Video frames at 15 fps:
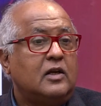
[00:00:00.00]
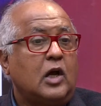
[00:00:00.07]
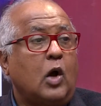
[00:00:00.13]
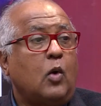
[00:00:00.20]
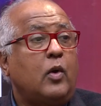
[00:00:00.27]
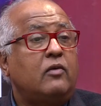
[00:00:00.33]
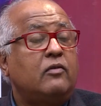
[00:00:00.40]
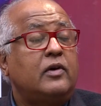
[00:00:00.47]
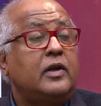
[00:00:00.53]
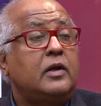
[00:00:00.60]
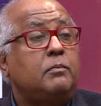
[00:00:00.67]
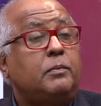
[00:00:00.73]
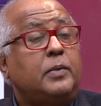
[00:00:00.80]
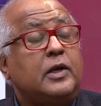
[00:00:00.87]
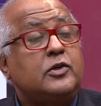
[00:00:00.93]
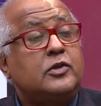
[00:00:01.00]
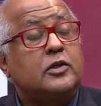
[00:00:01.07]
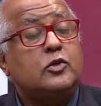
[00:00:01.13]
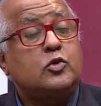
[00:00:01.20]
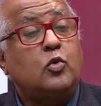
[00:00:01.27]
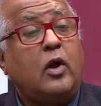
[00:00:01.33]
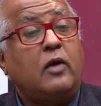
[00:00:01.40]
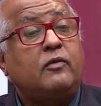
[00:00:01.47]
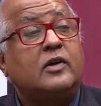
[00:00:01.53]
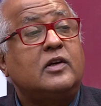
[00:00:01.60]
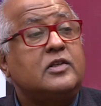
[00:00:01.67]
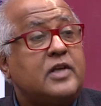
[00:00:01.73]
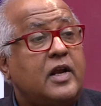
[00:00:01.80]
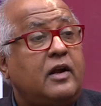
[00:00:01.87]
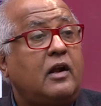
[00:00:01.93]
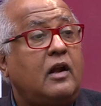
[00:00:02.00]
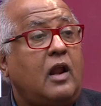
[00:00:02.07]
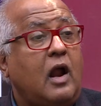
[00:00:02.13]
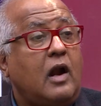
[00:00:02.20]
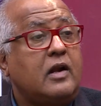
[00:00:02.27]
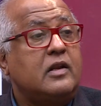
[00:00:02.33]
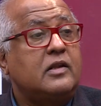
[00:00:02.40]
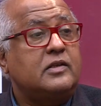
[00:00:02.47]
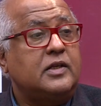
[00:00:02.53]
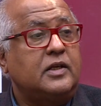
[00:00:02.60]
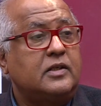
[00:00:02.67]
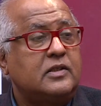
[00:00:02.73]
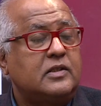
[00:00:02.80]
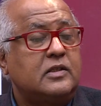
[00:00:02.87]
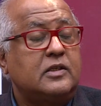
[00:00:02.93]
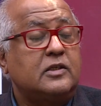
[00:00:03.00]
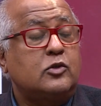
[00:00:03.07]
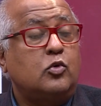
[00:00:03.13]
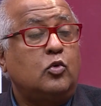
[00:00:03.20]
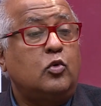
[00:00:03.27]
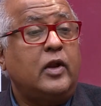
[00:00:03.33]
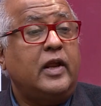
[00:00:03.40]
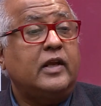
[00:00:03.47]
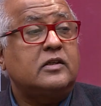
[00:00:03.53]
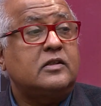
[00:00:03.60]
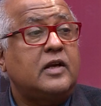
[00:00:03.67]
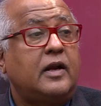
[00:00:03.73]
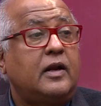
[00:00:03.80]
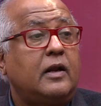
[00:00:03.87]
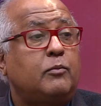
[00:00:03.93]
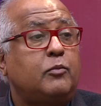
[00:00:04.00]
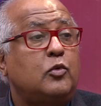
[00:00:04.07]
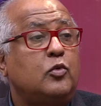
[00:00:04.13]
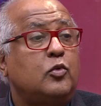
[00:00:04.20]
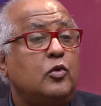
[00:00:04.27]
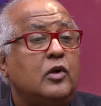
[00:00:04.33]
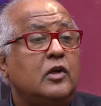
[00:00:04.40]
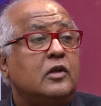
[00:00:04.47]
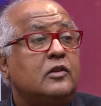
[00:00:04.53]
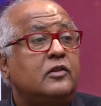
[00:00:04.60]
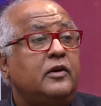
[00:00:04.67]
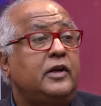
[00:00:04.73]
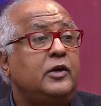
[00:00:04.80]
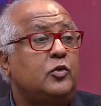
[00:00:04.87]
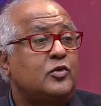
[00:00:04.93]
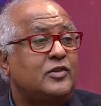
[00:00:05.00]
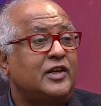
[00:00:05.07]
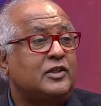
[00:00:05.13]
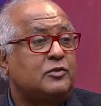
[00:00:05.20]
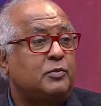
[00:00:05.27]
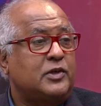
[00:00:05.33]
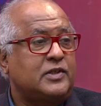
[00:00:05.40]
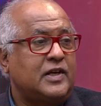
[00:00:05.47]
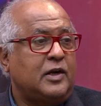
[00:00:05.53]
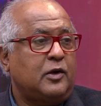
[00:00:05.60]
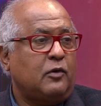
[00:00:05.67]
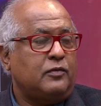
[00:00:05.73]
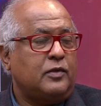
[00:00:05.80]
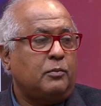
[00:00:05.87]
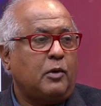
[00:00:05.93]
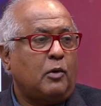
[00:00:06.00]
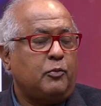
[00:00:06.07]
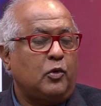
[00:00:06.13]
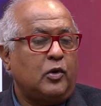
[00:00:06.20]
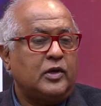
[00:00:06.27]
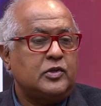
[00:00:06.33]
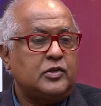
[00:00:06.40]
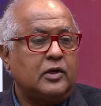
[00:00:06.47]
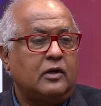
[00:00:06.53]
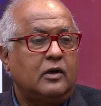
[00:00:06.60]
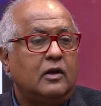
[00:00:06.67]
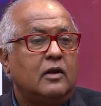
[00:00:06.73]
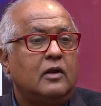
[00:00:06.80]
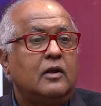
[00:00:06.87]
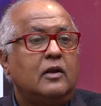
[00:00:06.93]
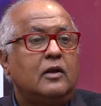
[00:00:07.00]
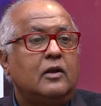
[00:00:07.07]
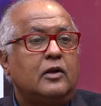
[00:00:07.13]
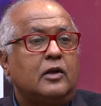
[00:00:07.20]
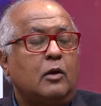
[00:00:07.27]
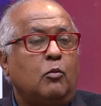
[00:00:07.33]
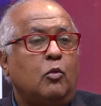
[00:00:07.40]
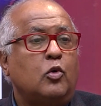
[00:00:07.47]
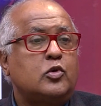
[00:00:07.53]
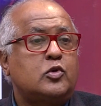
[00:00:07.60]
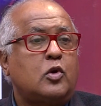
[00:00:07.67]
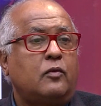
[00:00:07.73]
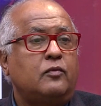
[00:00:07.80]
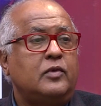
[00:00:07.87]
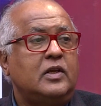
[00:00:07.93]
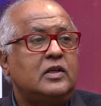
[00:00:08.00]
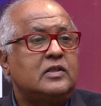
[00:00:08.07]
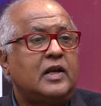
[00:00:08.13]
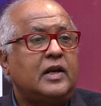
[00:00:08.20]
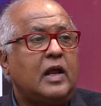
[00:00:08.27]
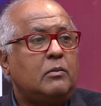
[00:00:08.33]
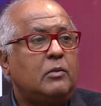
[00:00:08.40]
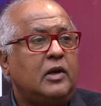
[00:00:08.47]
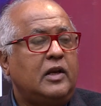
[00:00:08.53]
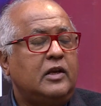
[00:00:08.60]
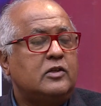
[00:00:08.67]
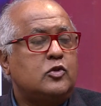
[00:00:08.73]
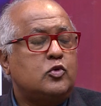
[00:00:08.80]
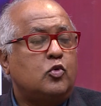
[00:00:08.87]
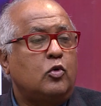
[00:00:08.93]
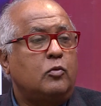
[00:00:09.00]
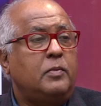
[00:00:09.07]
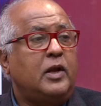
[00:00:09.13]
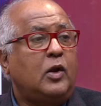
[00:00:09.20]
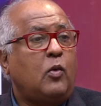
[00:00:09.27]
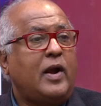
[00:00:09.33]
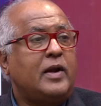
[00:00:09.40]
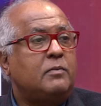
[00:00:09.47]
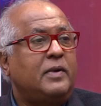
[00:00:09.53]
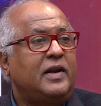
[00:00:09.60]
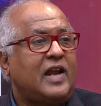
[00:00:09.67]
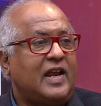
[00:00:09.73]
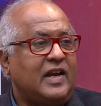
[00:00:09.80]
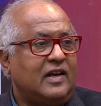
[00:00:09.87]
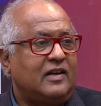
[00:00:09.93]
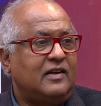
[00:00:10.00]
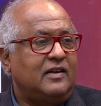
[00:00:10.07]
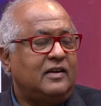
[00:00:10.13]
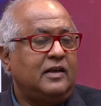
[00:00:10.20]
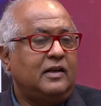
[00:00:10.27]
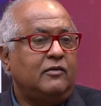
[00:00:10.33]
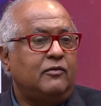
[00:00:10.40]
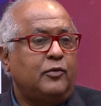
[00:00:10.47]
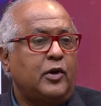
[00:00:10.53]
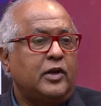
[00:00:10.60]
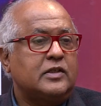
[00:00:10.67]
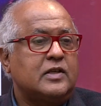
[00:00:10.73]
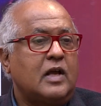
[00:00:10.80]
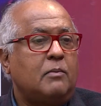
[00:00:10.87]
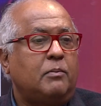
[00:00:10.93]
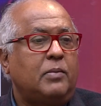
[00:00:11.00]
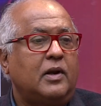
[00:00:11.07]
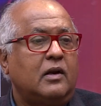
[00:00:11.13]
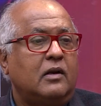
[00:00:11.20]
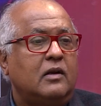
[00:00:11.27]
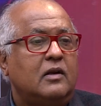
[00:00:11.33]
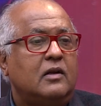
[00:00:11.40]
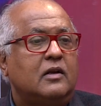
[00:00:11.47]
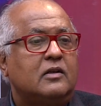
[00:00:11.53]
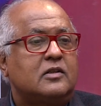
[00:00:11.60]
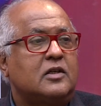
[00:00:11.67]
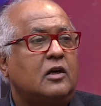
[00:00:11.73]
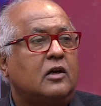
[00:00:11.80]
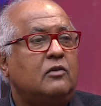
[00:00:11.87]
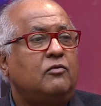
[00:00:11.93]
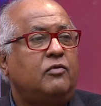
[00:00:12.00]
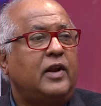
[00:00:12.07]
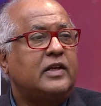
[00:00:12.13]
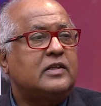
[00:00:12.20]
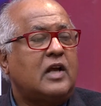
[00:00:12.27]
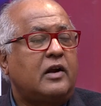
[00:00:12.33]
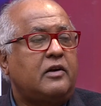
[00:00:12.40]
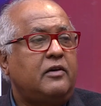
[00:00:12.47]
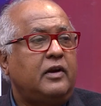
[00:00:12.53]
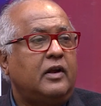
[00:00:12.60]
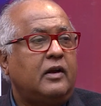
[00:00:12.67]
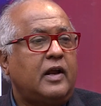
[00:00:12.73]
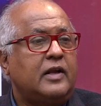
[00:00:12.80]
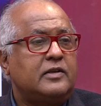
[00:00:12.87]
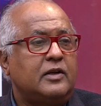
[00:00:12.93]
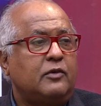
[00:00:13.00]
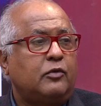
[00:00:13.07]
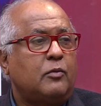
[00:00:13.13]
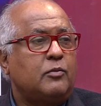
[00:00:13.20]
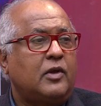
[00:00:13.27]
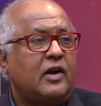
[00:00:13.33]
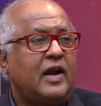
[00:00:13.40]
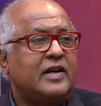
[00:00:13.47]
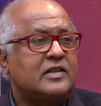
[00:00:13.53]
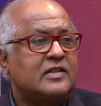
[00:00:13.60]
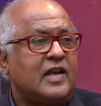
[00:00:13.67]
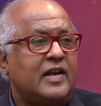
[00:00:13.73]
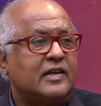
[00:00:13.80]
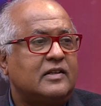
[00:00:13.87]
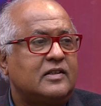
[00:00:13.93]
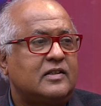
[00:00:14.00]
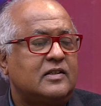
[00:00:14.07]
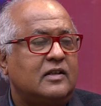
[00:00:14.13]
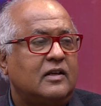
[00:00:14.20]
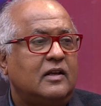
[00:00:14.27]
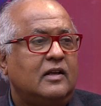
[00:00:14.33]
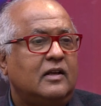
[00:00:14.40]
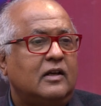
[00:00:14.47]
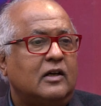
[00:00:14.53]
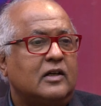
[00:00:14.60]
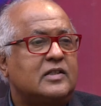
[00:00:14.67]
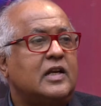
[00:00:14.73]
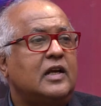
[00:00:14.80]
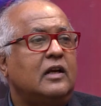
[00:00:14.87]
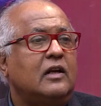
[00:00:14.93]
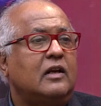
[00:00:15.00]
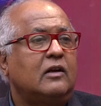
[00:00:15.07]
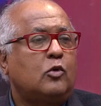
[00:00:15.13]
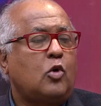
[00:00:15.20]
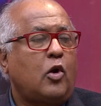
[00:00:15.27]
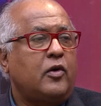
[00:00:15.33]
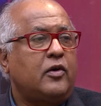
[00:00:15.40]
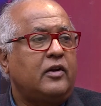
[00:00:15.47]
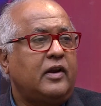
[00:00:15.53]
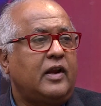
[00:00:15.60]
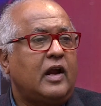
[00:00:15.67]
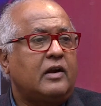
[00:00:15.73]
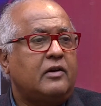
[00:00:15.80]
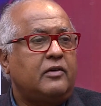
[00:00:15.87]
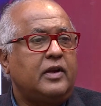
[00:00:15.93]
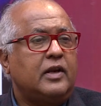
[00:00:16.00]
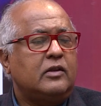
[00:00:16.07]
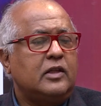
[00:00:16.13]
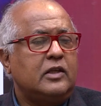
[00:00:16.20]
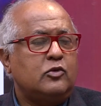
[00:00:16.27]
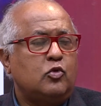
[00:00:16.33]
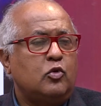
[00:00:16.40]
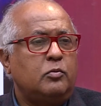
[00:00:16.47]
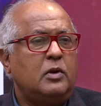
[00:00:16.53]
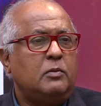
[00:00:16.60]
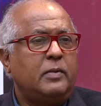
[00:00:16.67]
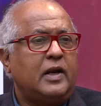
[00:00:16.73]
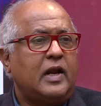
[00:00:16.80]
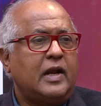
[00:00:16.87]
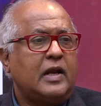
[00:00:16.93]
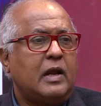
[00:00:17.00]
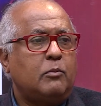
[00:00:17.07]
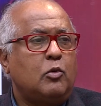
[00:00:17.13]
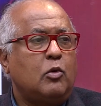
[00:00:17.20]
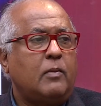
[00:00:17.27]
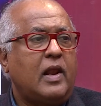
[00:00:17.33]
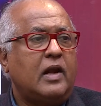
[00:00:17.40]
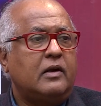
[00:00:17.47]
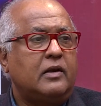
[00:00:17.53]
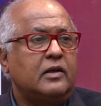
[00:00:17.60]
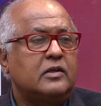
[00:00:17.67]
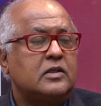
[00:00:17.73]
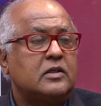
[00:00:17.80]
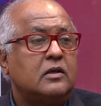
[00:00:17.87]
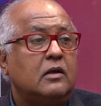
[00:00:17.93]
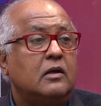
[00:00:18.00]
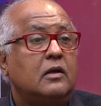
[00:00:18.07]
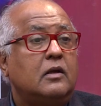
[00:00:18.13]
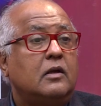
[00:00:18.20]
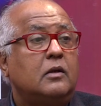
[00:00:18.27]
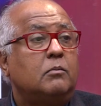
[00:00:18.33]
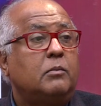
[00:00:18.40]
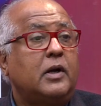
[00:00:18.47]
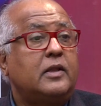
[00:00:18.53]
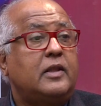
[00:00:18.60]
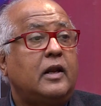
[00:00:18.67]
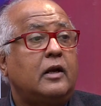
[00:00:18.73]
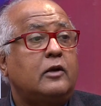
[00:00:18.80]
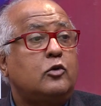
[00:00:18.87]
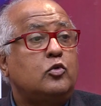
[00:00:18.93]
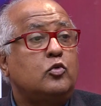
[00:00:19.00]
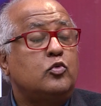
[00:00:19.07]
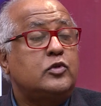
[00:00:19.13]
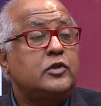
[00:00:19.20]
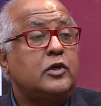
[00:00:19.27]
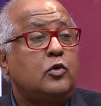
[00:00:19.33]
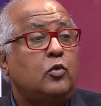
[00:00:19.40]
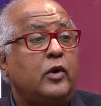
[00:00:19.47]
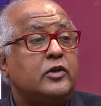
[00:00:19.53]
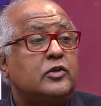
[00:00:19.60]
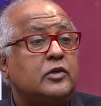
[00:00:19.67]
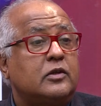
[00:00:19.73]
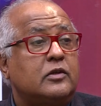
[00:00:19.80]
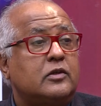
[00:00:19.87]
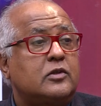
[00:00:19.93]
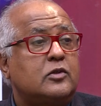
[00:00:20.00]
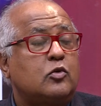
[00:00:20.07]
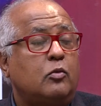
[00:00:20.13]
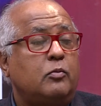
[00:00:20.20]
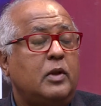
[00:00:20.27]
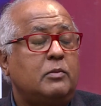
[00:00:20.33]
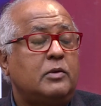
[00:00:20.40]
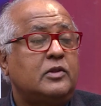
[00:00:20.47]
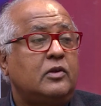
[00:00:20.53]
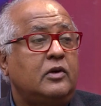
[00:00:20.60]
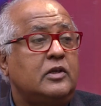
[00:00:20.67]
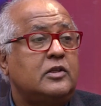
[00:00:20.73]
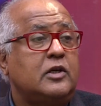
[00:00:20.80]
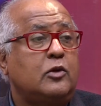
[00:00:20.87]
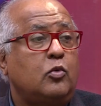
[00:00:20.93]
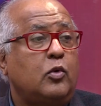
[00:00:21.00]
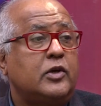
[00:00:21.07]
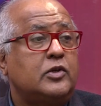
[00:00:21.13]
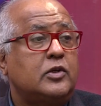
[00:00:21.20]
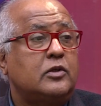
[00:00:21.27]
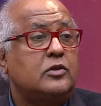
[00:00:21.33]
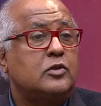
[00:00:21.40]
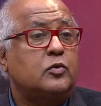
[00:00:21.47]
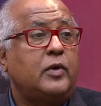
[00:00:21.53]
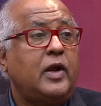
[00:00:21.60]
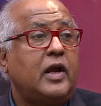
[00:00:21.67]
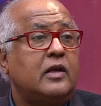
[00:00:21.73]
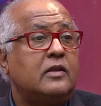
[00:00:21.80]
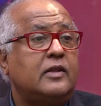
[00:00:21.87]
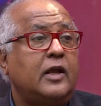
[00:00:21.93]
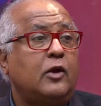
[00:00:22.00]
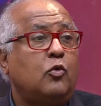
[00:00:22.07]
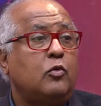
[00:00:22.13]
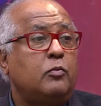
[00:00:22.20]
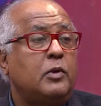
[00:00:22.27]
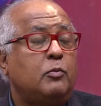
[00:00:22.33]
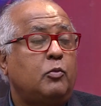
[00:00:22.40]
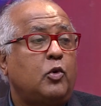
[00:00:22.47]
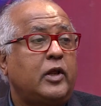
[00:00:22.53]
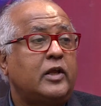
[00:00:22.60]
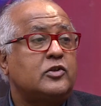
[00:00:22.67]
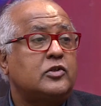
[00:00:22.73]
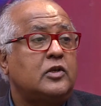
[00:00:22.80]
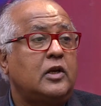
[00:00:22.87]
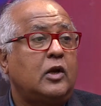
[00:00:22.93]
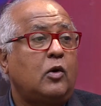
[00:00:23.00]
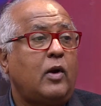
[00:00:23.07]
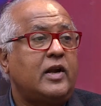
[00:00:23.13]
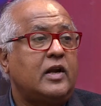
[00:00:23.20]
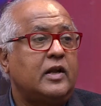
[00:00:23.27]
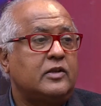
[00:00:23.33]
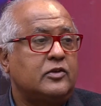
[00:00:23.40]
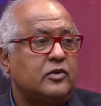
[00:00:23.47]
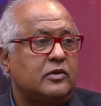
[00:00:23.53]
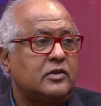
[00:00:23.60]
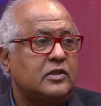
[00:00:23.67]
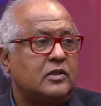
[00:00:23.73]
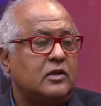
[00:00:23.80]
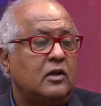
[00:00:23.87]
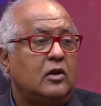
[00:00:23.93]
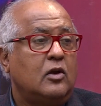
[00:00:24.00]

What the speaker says: However, in patients who have congenital heart disease, this could extend up to 3 to 6% of the population. Now, most of these anomalies could be quite benign. For example, circumflex artery arising from the right sinus, a single coronary artery, these could be benign abnormalities. But there are two situations or maybe three situations where they could be potentially quite dangerous.